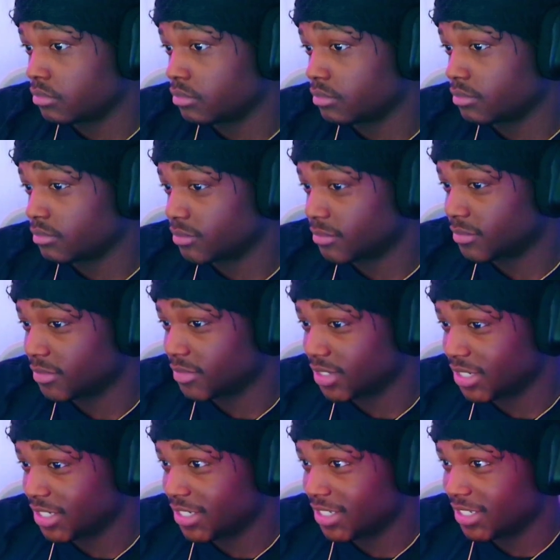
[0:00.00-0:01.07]
seen a coach be in the
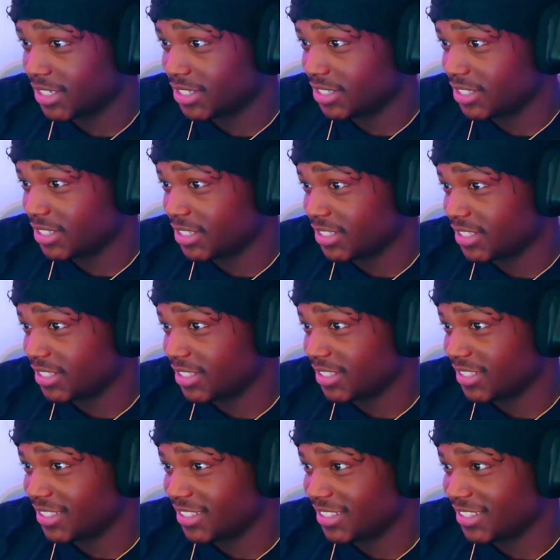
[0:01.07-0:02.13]
paint when we shooting free
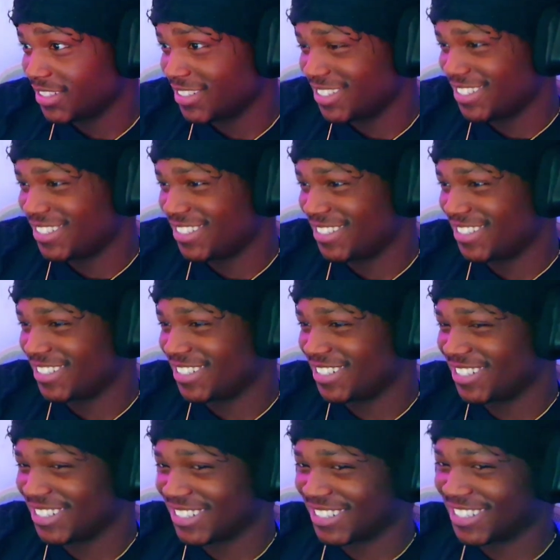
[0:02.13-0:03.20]
throws. God damn.
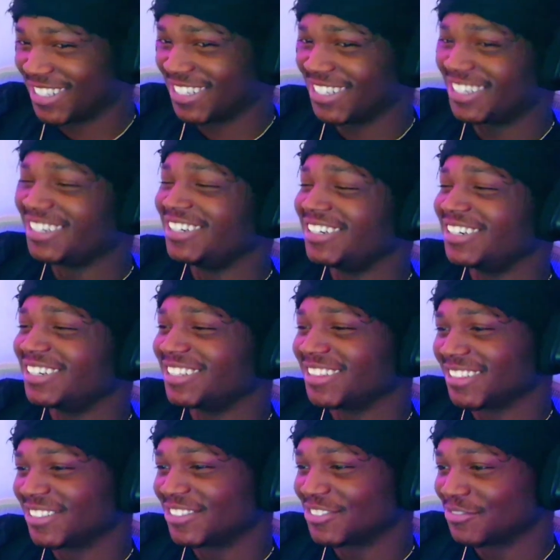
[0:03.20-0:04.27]
Get the coach out the
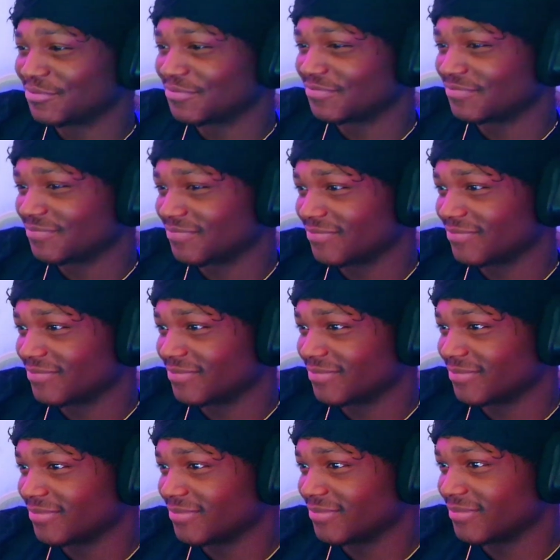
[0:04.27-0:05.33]
game.
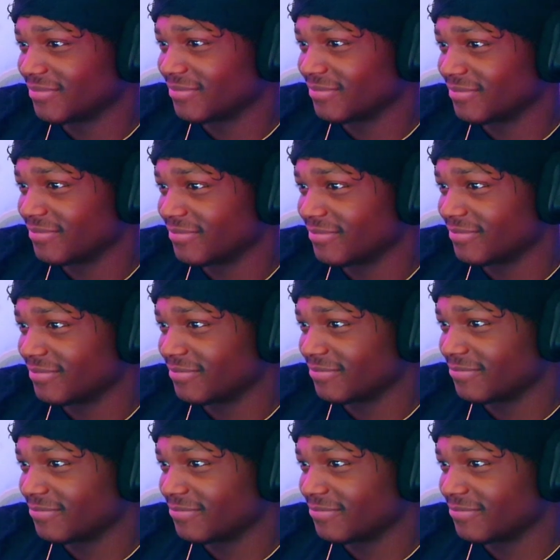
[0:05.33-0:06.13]
Time out.